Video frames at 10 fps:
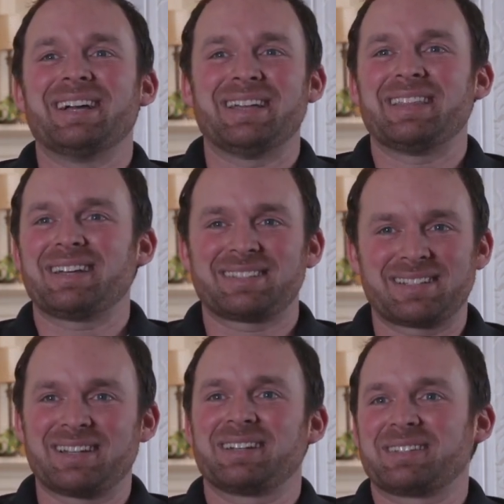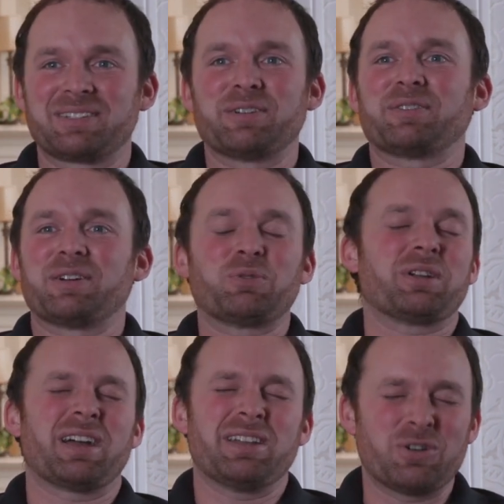And that's the kind of stuff that
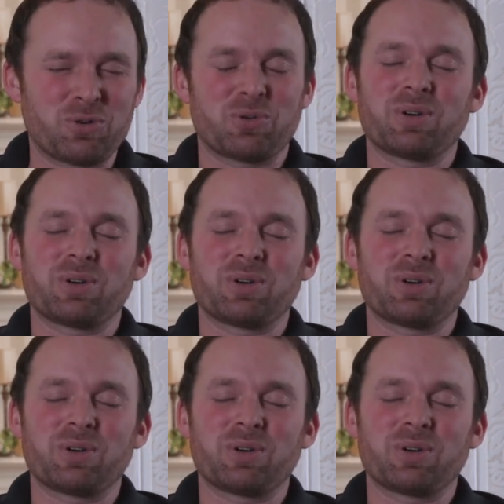when I know,